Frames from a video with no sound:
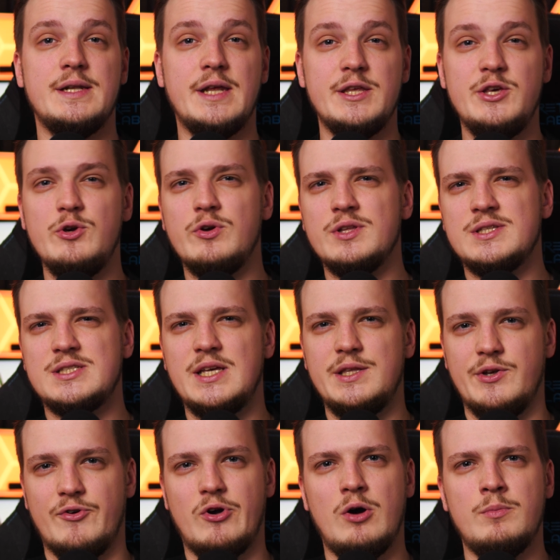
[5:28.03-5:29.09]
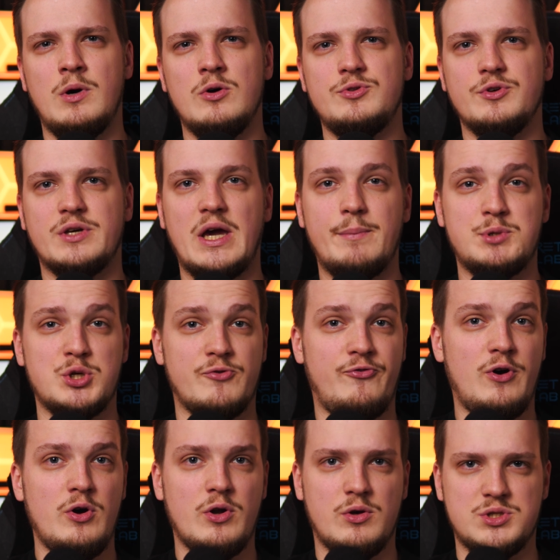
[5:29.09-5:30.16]
then you can set the ROMO to capture
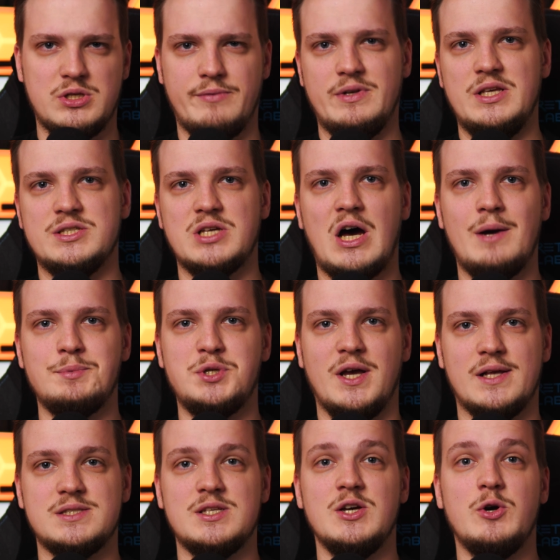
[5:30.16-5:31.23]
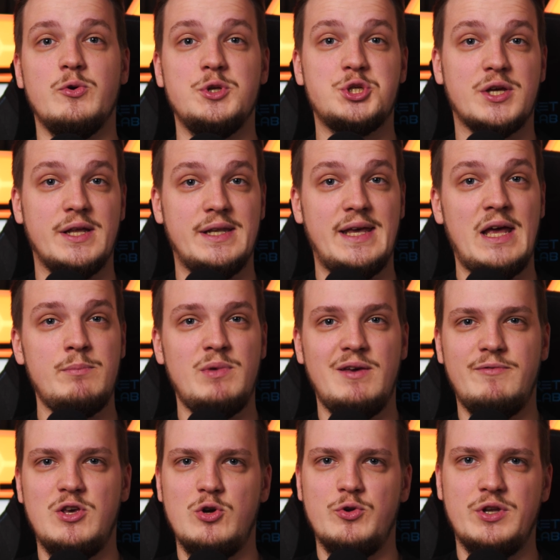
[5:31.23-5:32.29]
photos of these objects, which can then be
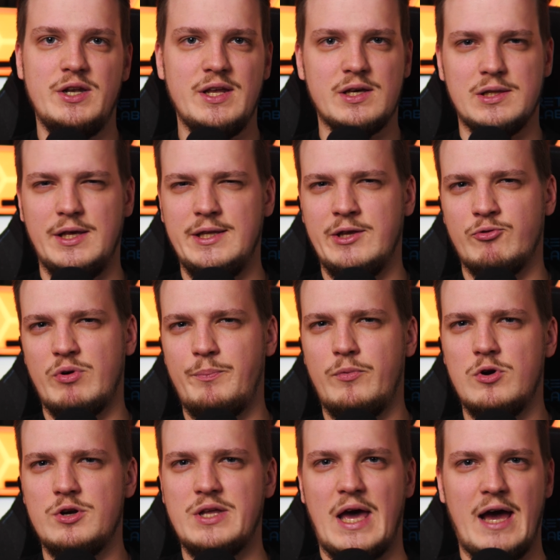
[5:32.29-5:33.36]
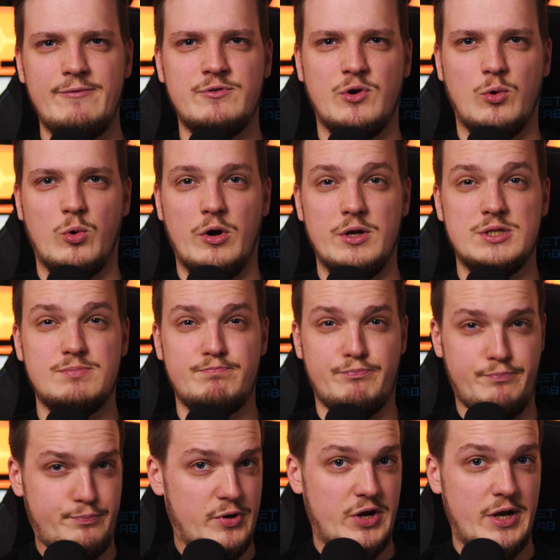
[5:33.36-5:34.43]
viewed in the cleaning report afterwards.
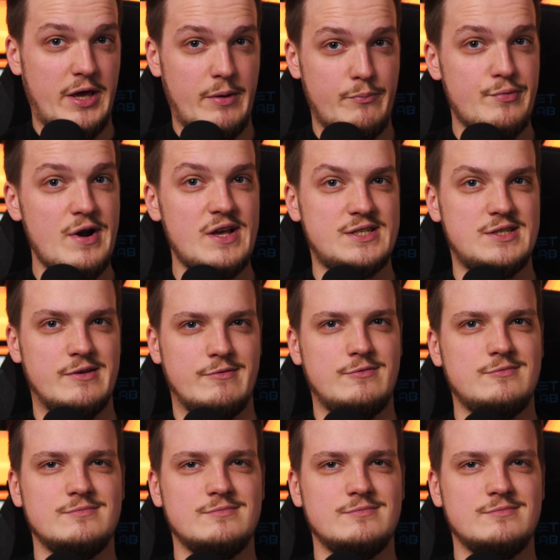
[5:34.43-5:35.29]
Pretty impressive.